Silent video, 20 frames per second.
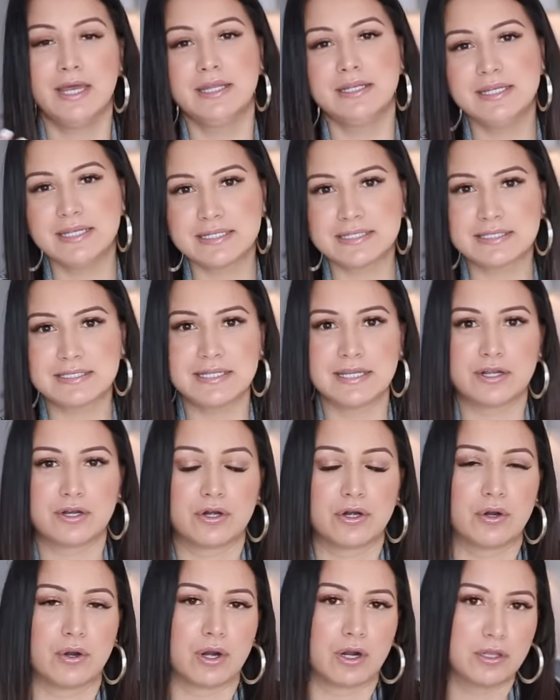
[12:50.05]
knit
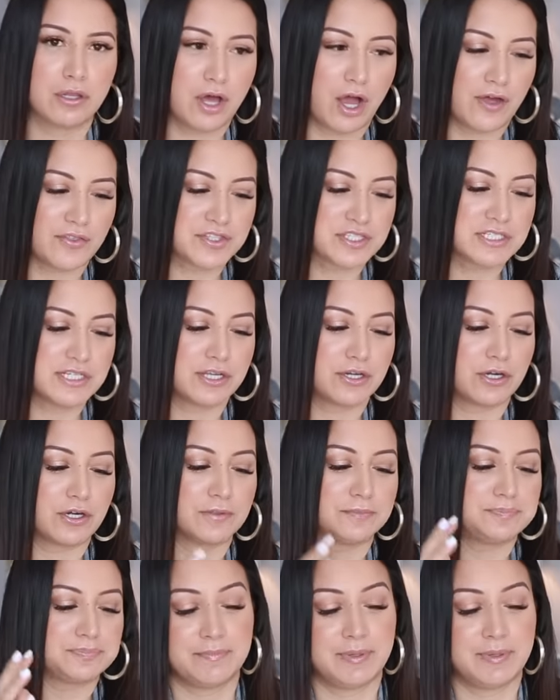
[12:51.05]
sneaker or a cloth sneaker.